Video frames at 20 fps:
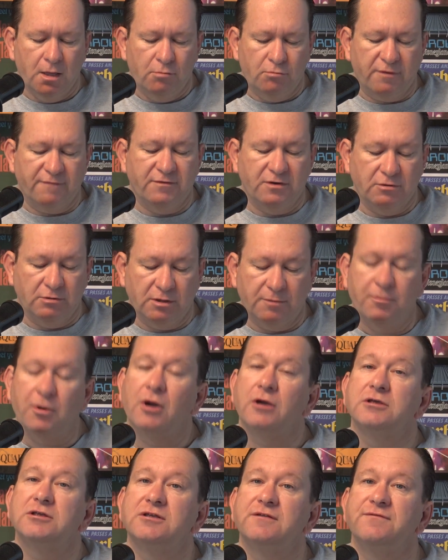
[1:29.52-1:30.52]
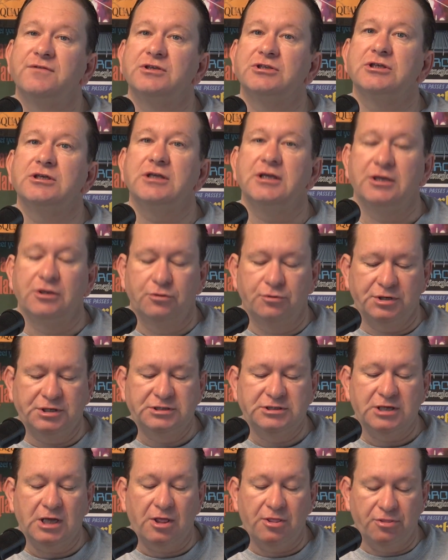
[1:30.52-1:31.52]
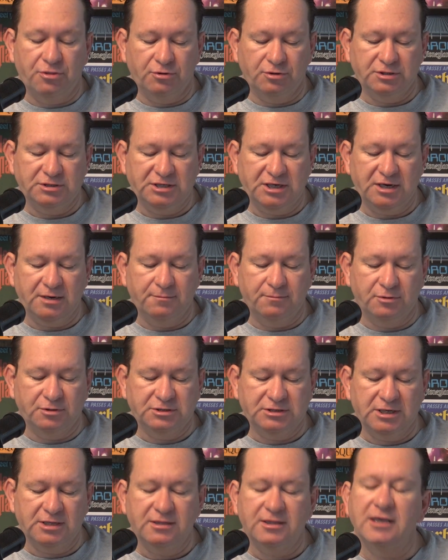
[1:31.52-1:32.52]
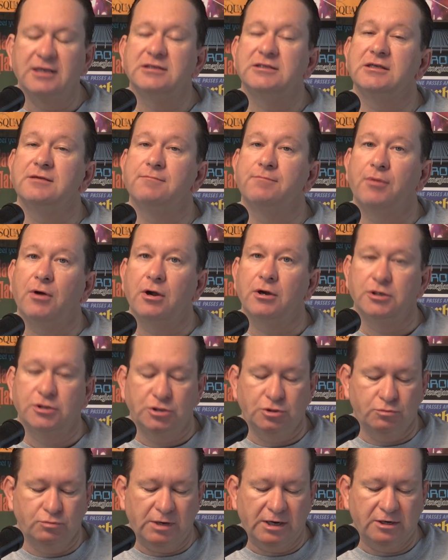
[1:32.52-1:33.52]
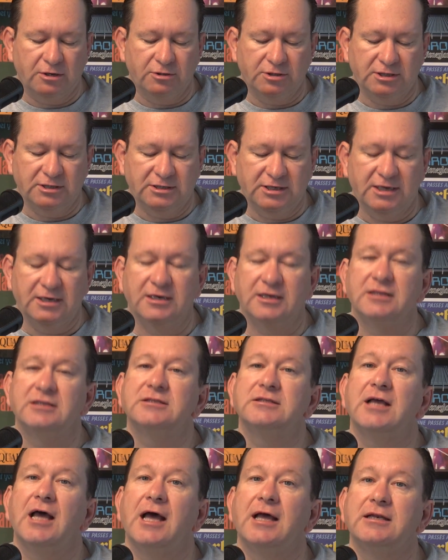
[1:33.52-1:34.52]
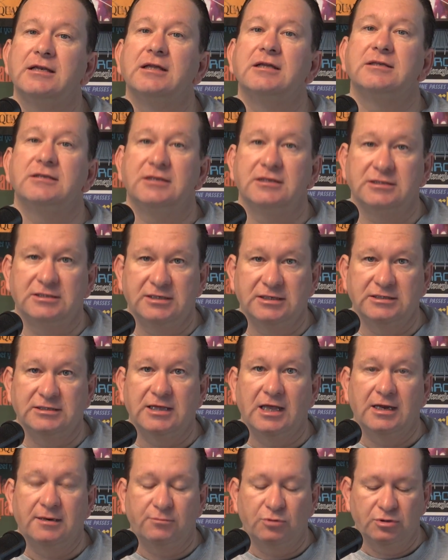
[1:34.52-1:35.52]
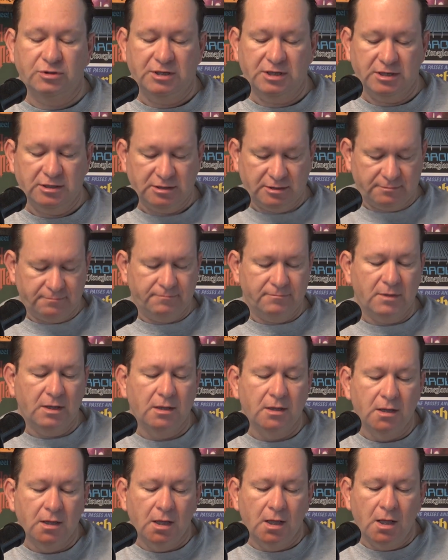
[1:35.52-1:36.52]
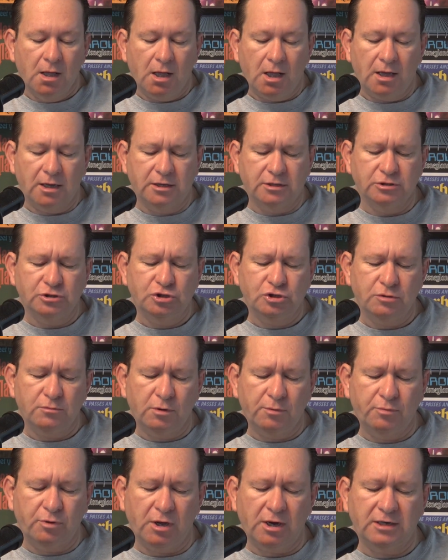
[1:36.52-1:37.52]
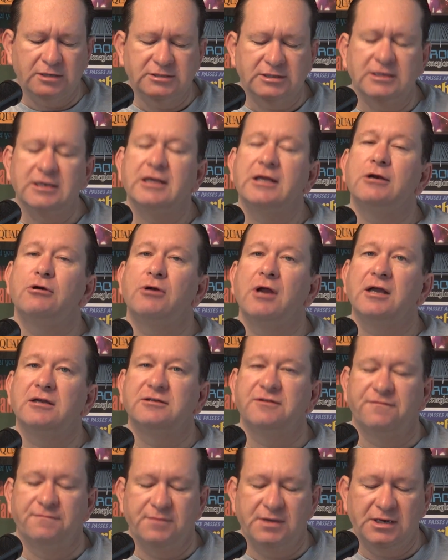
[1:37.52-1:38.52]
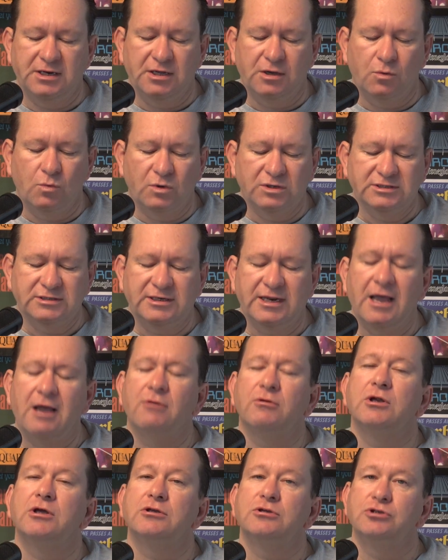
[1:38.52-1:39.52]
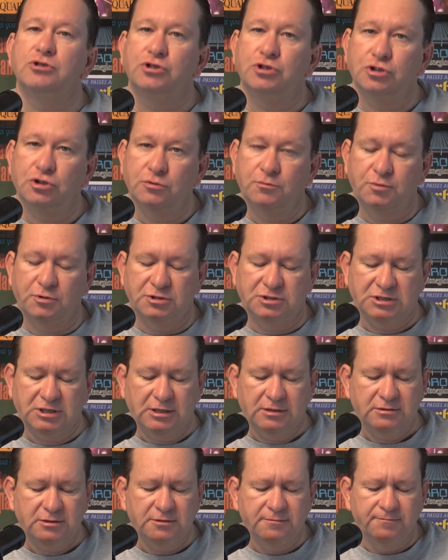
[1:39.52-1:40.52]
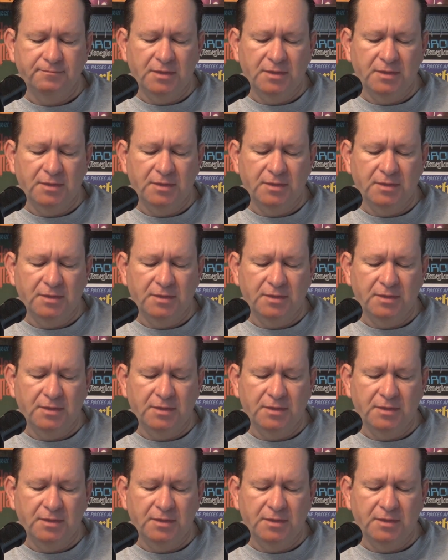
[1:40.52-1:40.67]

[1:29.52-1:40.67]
Revenue in the parks division increased 13%, thanks in part to record attendance at Disney's Animal Kingdom. Consumer products and interactive media was down 2%,